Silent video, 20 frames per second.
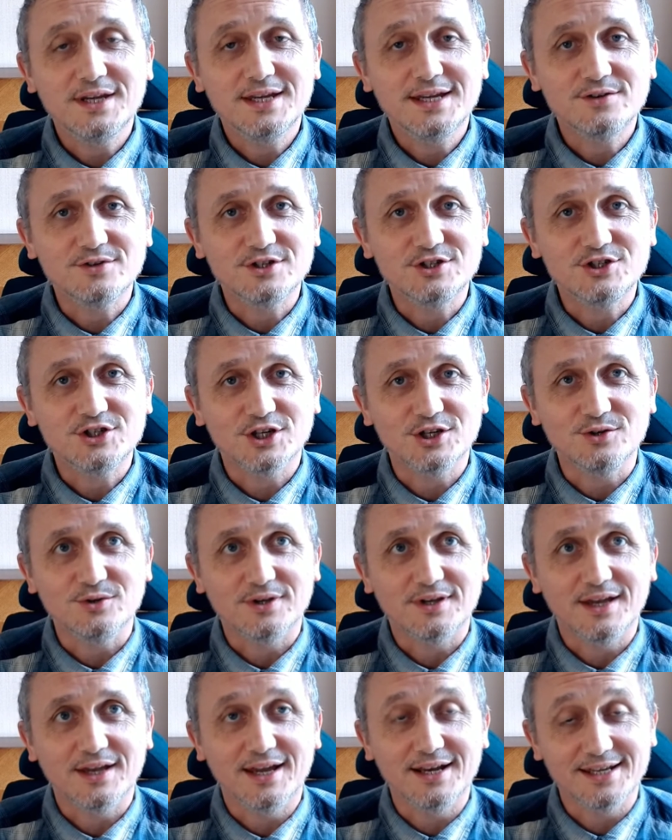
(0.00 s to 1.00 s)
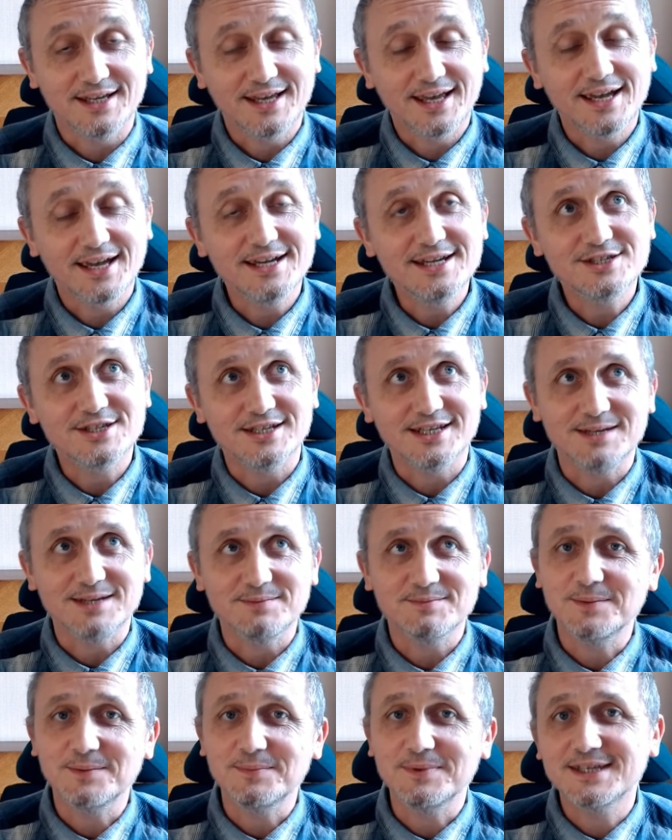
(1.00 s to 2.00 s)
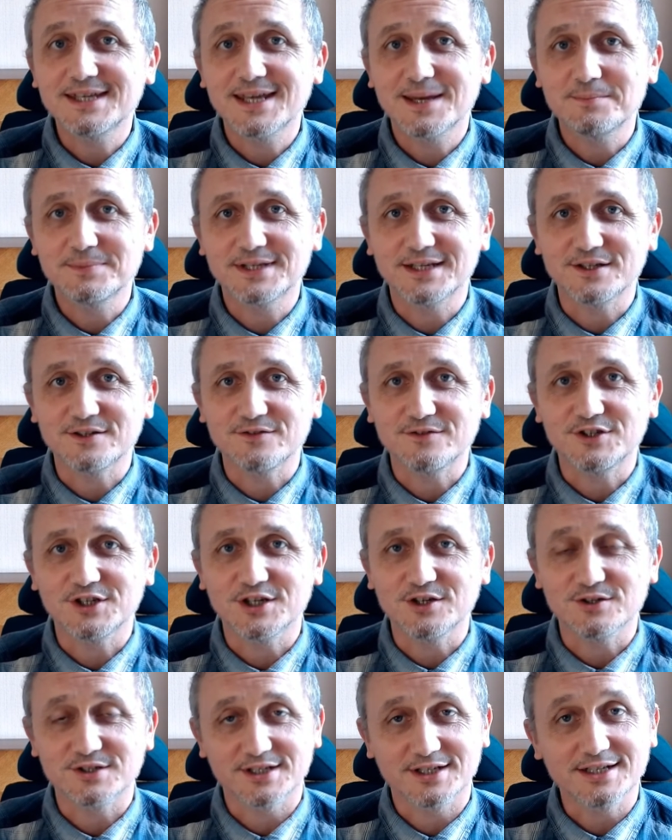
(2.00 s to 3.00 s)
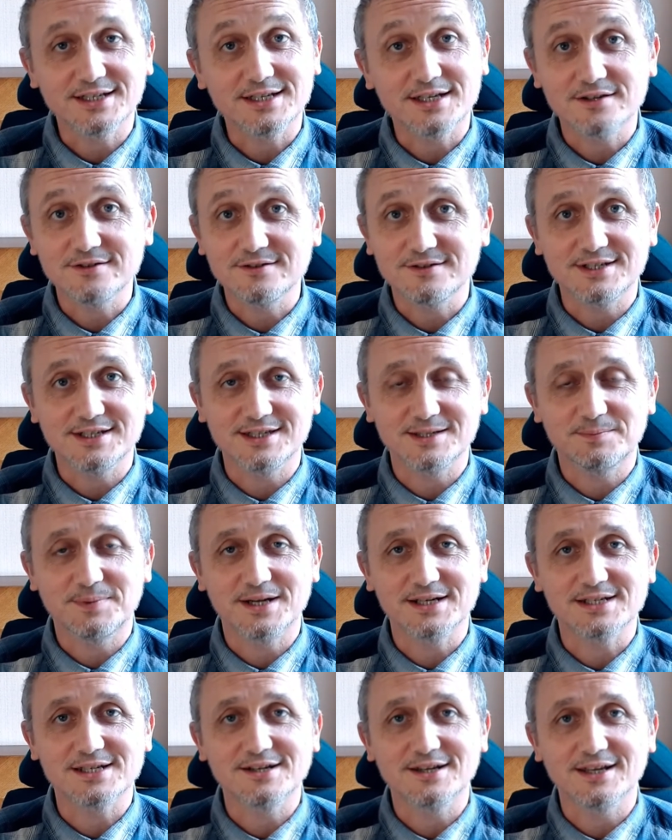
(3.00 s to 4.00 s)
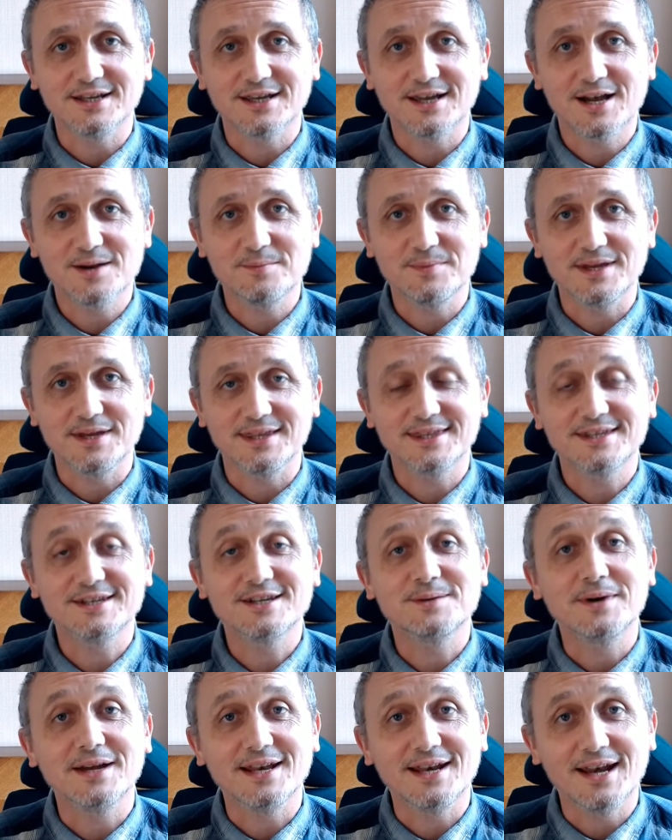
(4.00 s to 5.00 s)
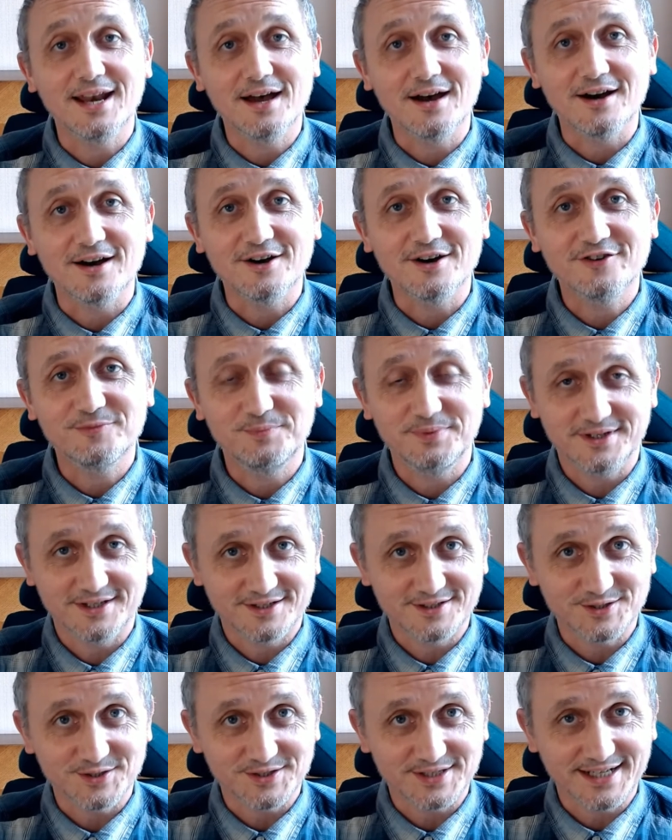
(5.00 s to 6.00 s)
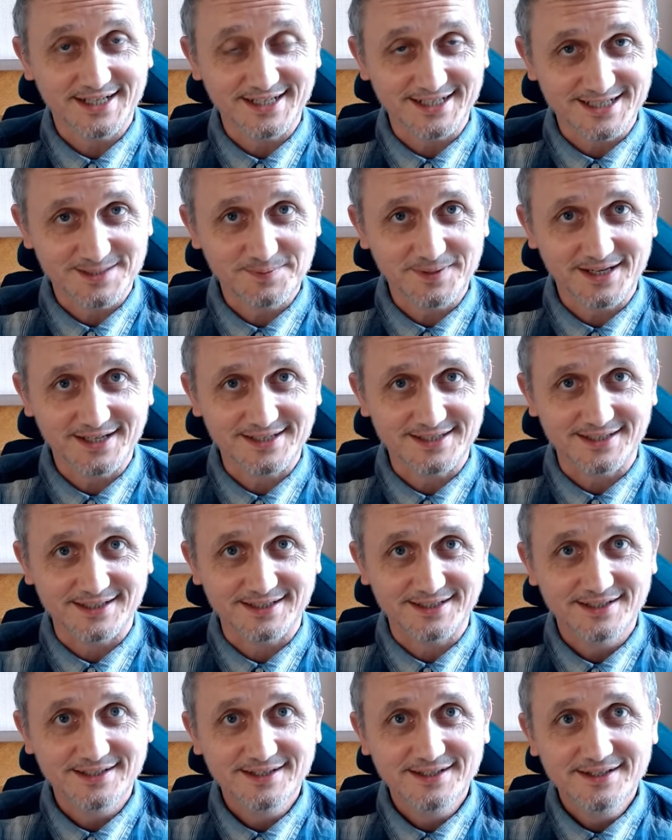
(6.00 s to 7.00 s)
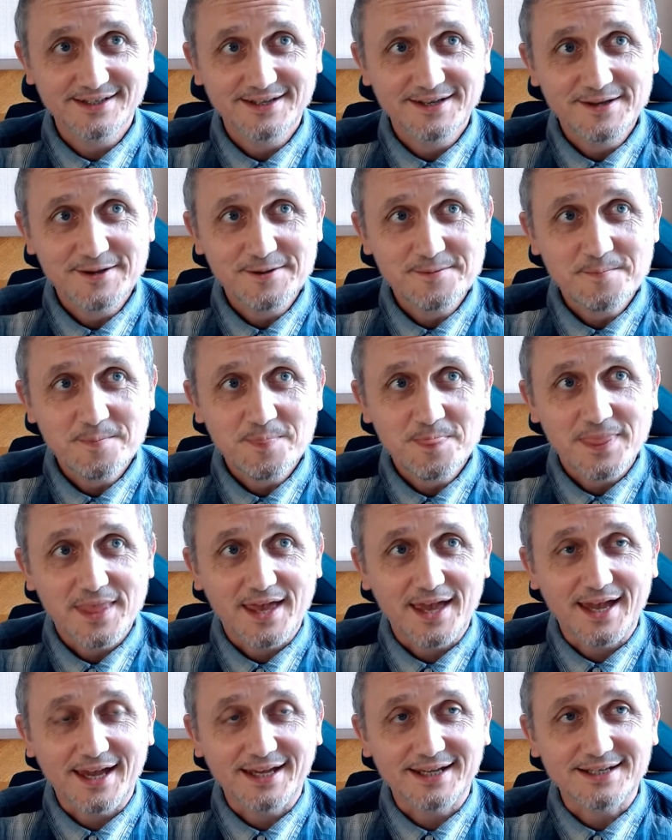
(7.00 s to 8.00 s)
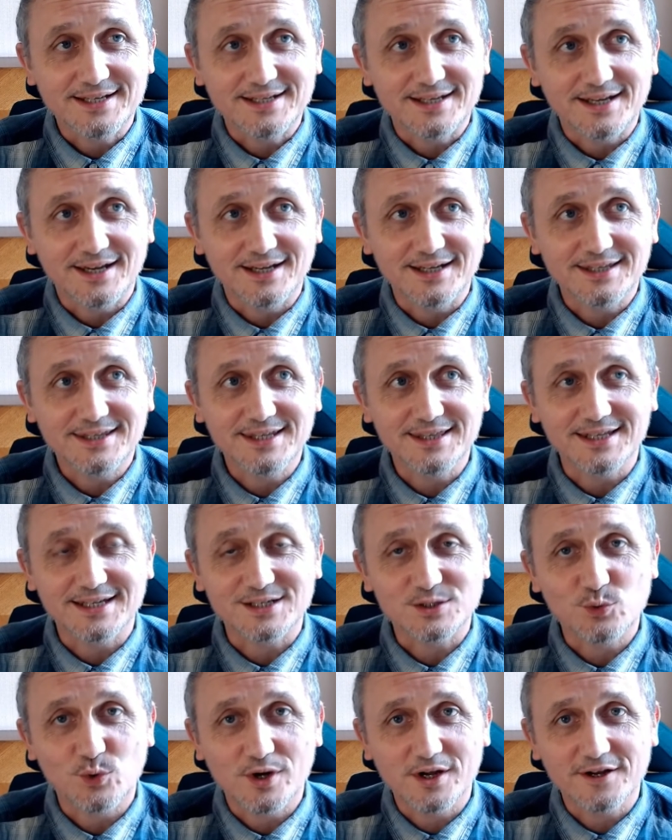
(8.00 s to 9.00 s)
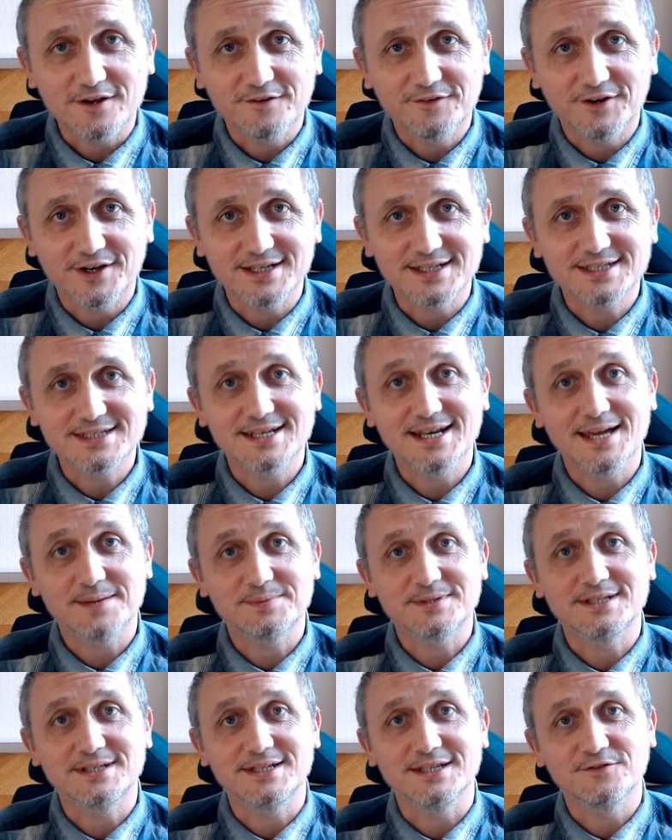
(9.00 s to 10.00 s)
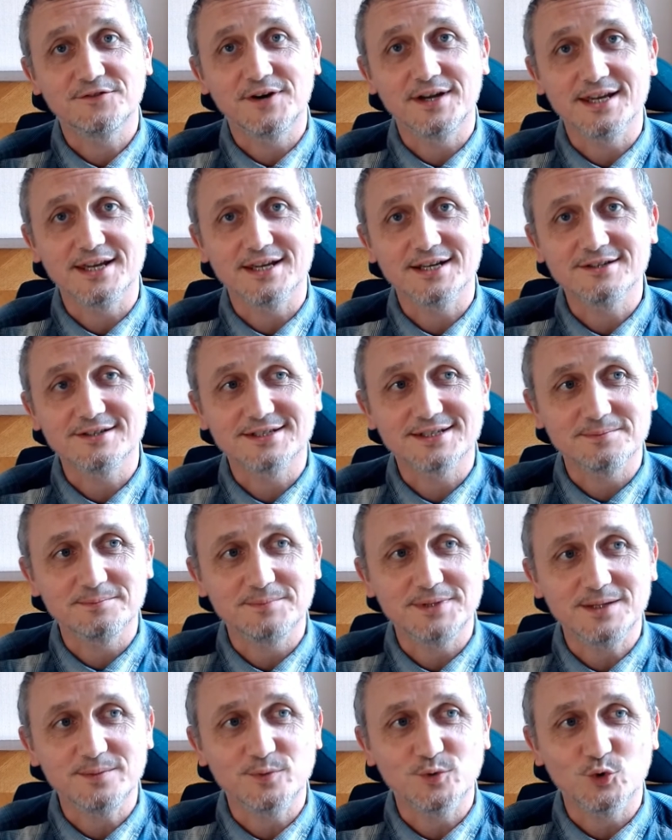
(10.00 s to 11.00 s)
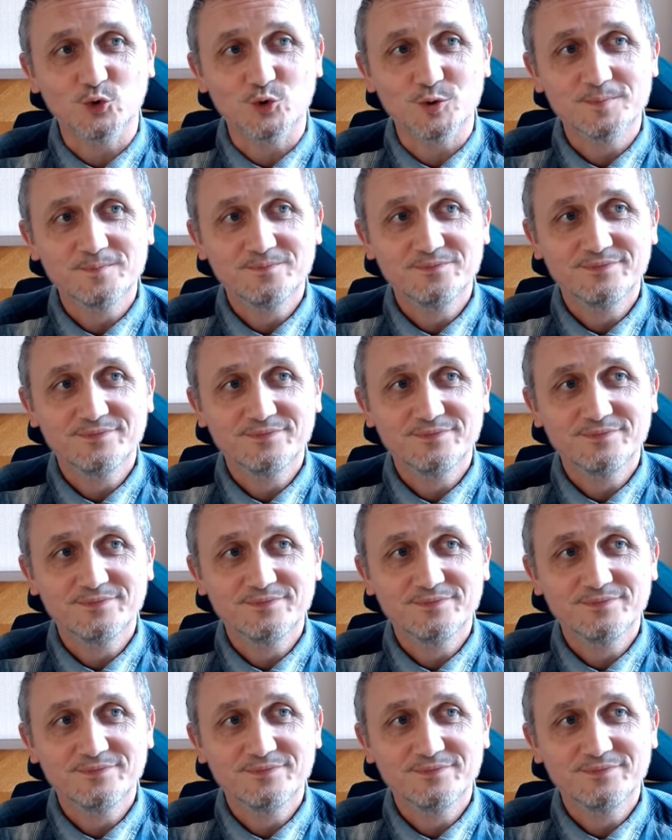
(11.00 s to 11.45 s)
hear a joke and occasionally maybe 10% of jokes, I don't see the punchline coming, then I might laugh because it was unexpected. And I think that's why I find slapstick funny. I know some people